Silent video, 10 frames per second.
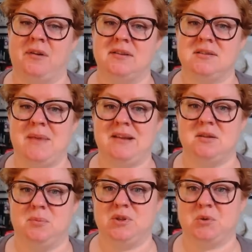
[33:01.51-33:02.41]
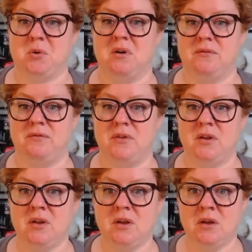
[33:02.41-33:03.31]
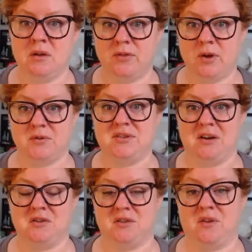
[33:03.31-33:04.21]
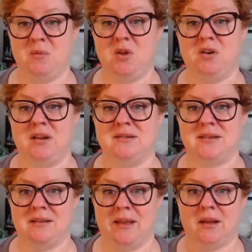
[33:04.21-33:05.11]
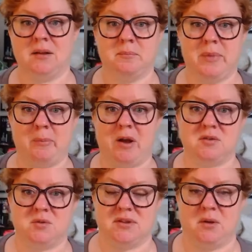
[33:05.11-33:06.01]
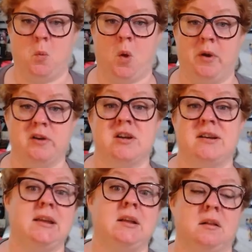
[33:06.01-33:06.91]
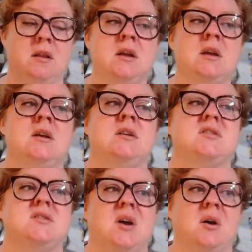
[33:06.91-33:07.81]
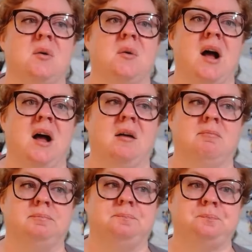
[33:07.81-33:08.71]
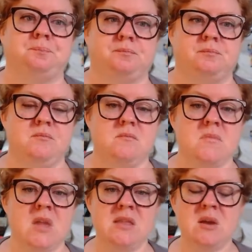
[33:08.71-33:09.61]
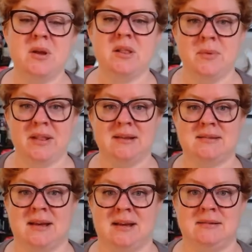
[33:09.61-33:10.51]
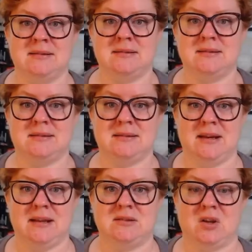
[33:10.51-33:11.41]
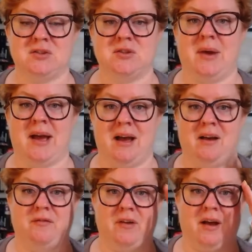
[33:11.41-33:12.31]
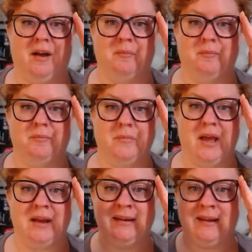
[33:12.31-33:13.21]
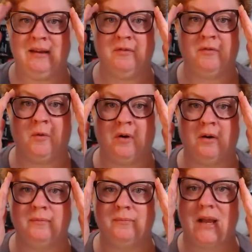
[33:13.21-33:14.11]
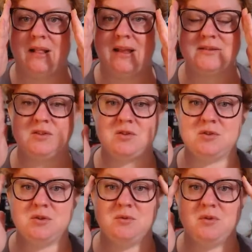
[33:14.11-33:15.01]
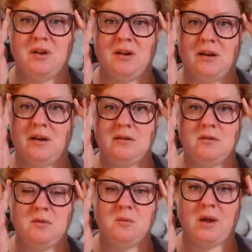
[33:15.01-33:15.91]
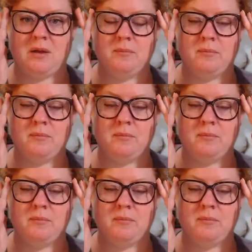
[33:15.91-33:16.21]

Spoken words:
It's meant to preserve those centers of communities that, like, big box stores like Walmart tried to kill. So they quickly realized that cities also have a need for... My glasses are so crooked, and I don't know why.